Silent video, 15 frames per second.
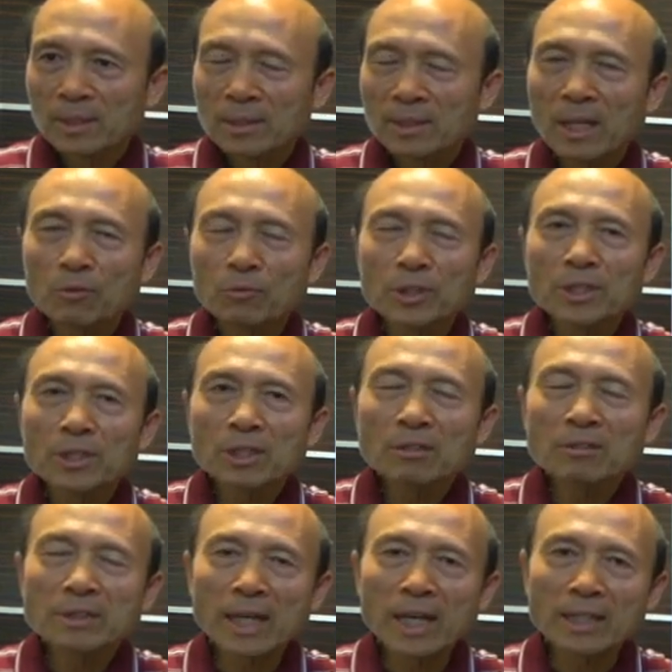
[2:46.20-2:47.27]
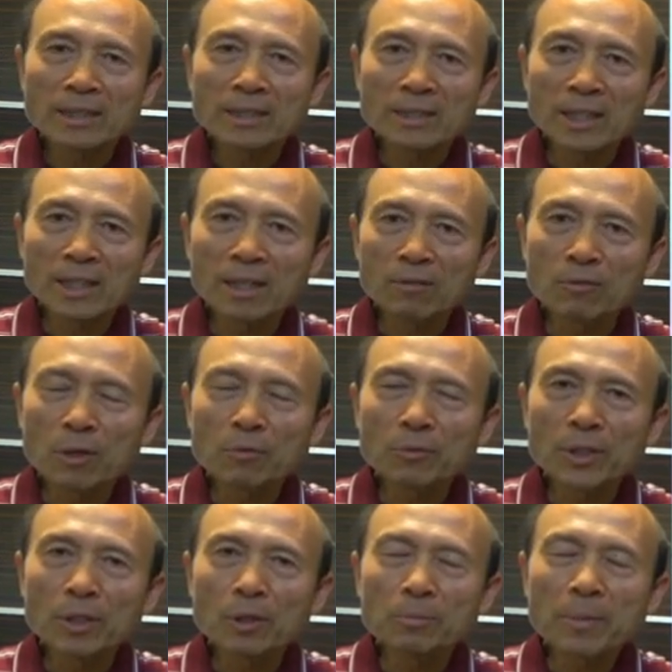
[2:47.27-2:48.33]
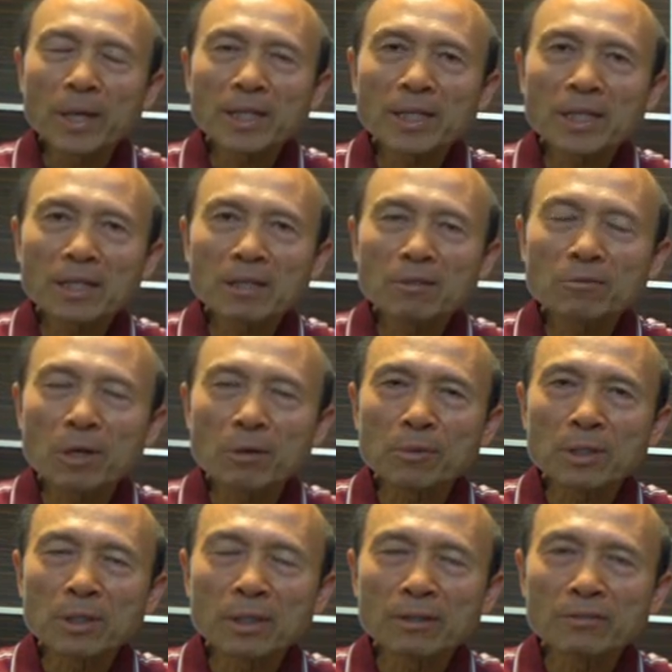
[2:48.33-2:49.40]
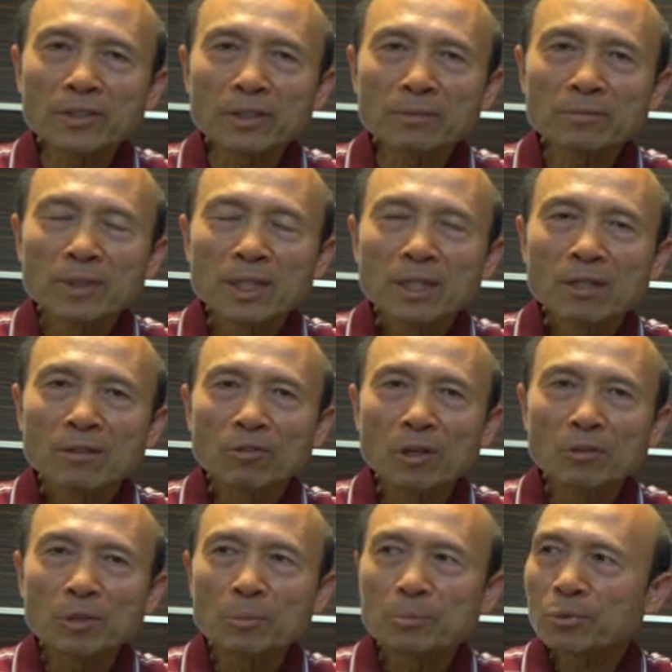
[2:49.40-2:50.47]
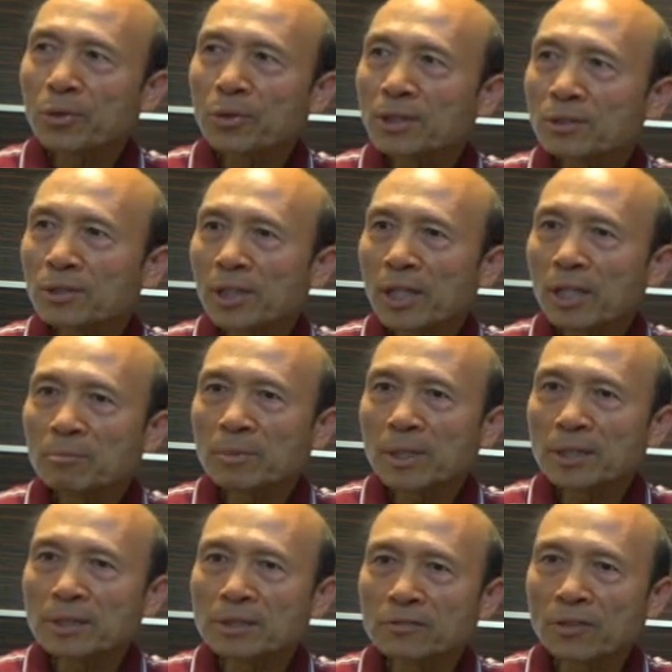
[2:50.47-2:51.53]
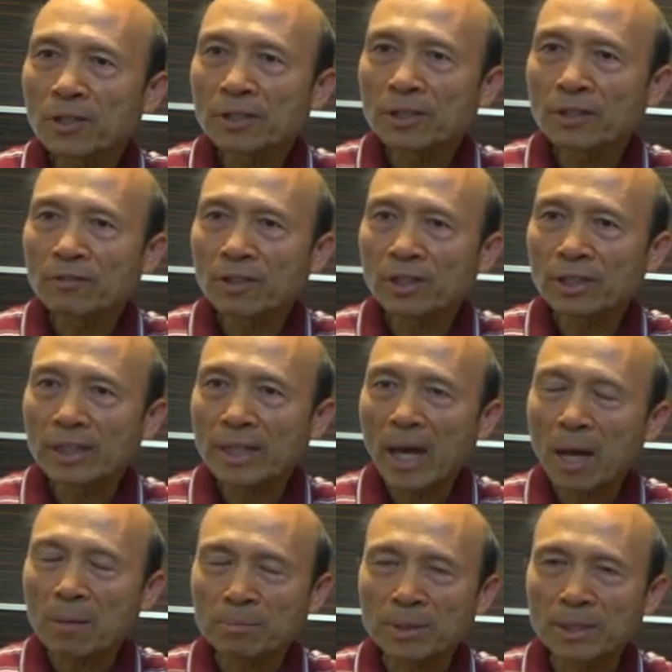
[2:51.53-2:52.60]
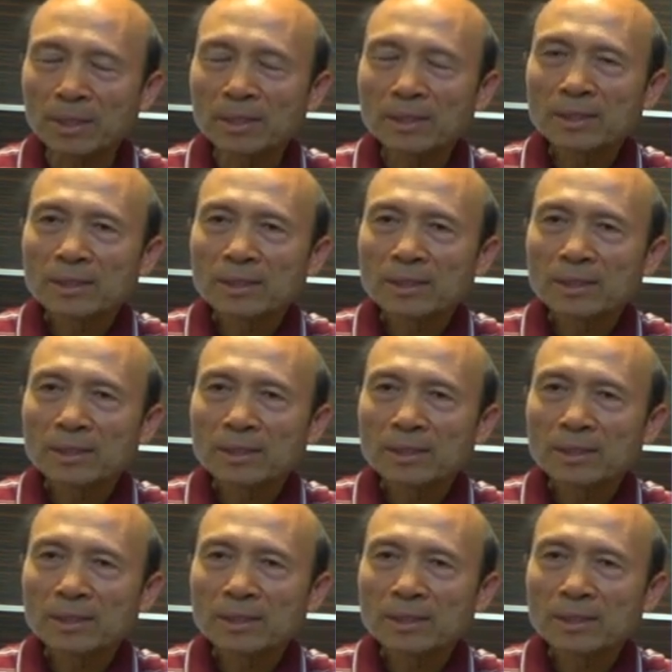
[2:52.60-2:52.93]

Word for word: that we know that uh, when we obey Him, when we love Him, when we pray to Him, He is very, very happy.